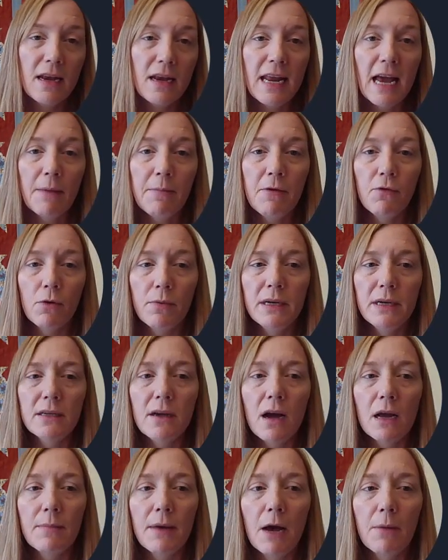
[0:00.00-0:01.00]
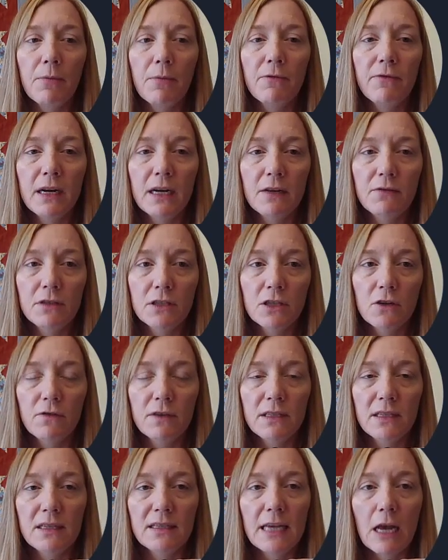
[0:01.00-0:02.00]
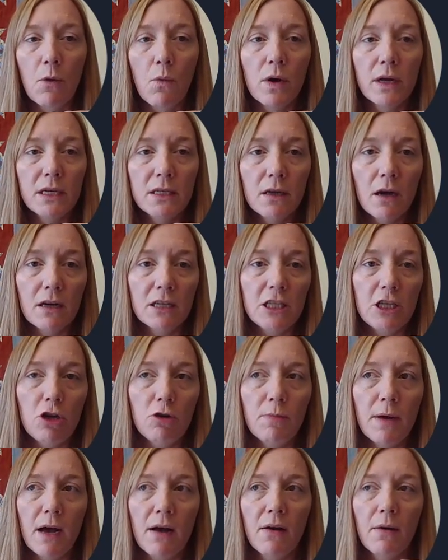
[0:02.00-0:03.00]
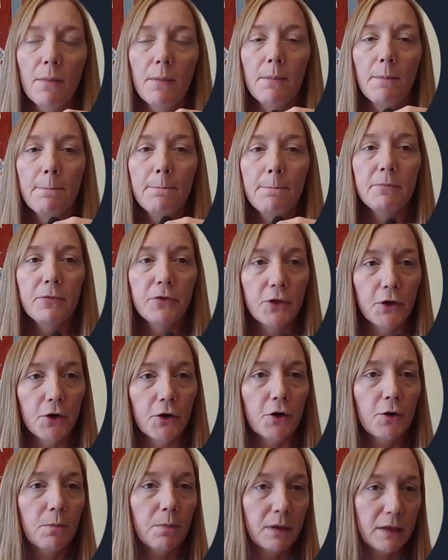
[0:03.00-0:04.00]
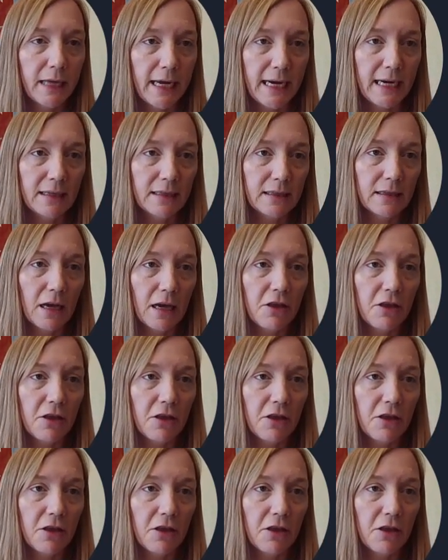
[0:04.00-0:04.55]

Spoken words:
Now, before we talk about preventative services, I want to talk to you about third place.